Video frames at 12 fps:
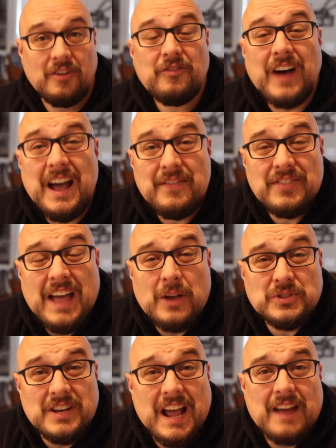
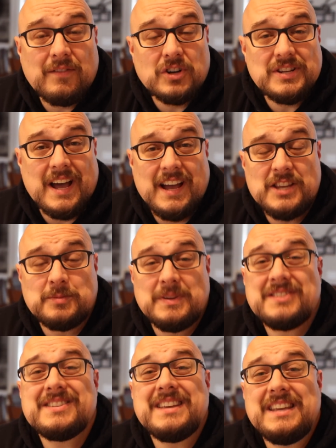5,000
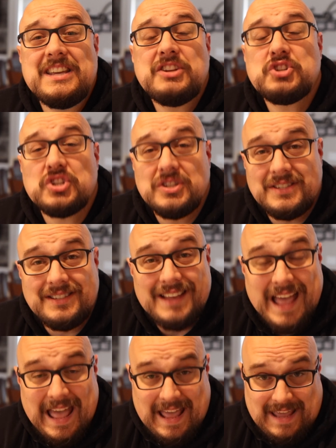advertisements each
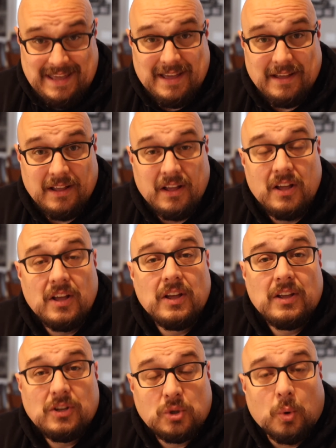day
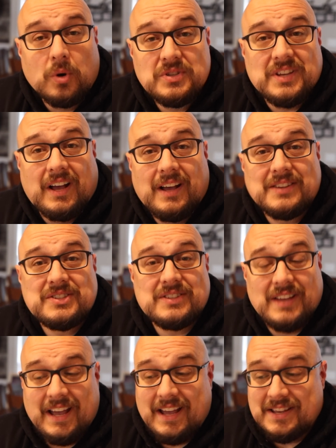towards us
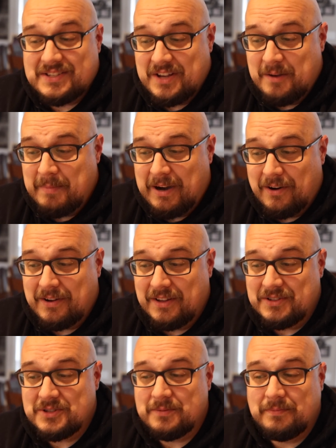as
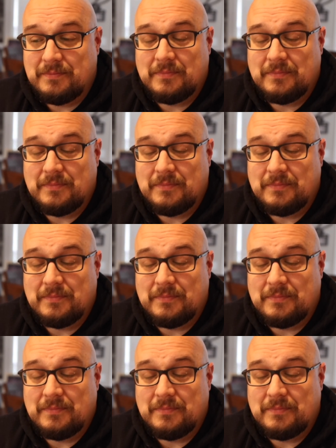Americans.